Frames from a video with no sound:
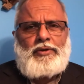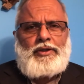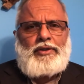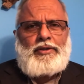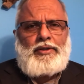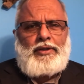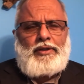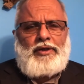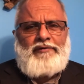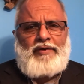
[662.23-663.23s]
in the
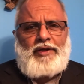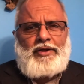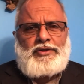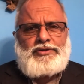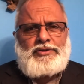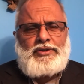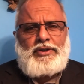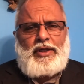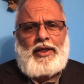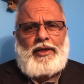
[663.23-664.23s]
Leviticus,
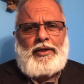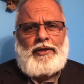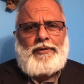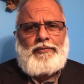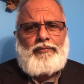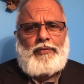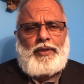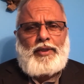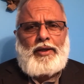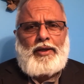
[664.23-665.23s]
and uh,
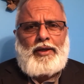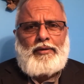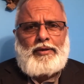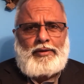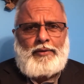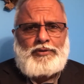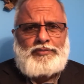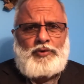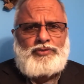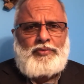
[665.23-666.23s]
it was
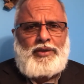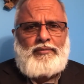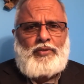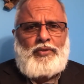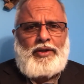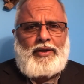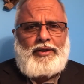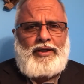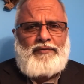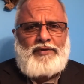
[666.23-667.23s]
supposed to be a morning
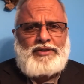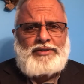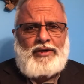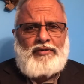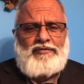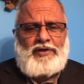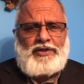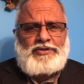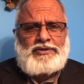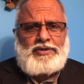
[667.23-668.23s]
and evening
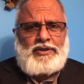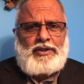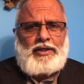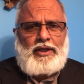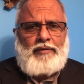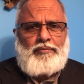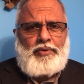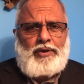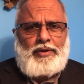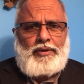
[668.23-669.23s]
sacrifice and
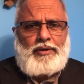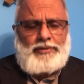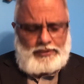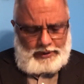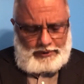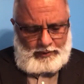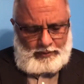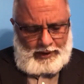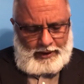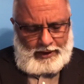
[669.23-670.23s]
prayer unto
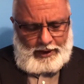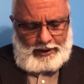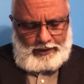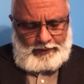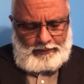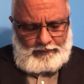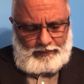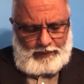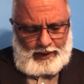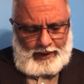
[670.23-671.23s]
Almighty God.
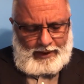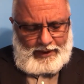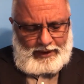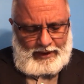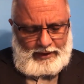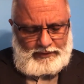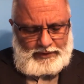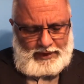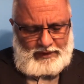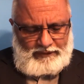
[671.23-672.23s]
And at the
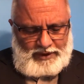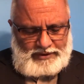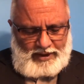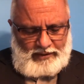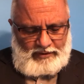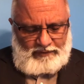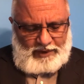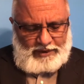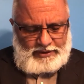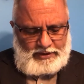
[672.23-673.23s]
evening
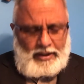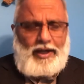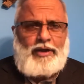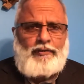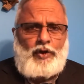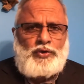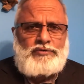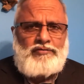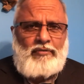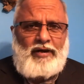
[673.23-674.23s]
sacrifice, I rose
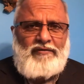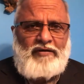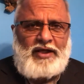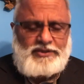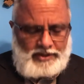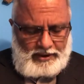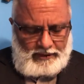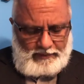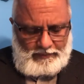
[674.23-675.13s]
from my fasting